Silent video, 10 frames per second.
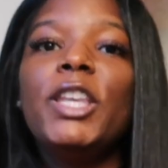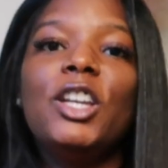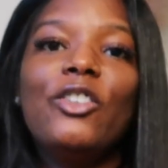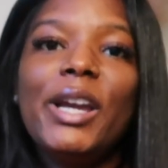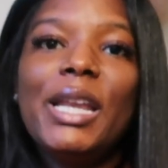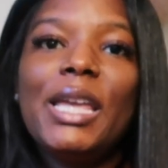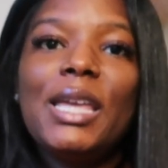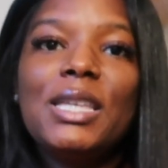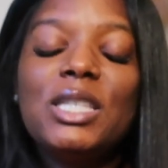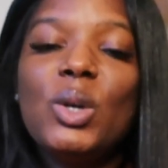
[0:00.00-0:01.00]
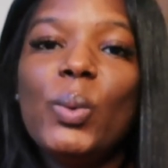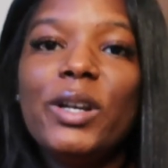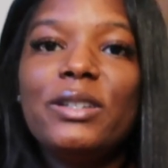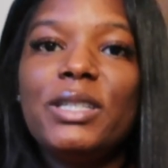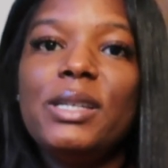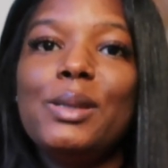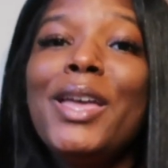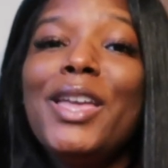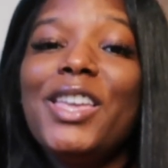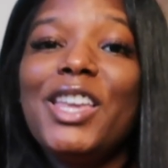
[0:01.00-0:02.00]
Granted, it is the winter season.
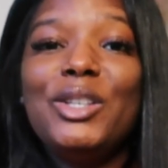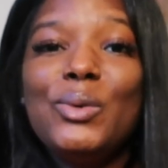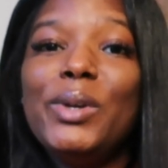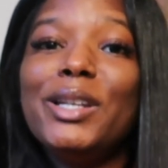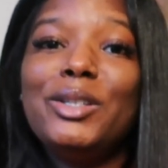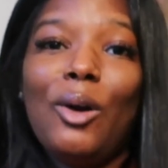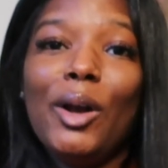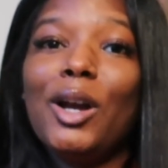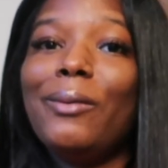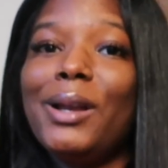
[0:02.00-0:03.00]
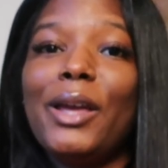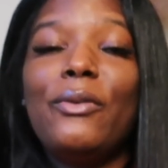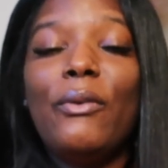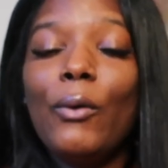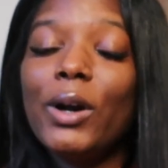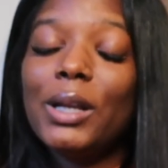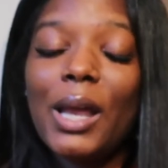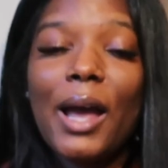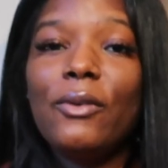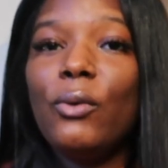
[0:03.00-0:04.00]
It do get dark around like 4
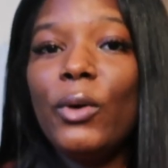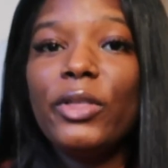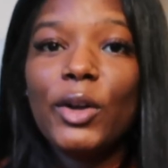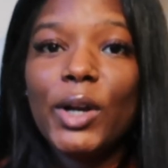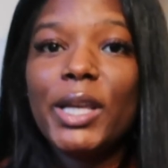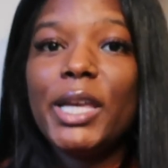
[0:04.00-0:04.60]
o'clock, 4:30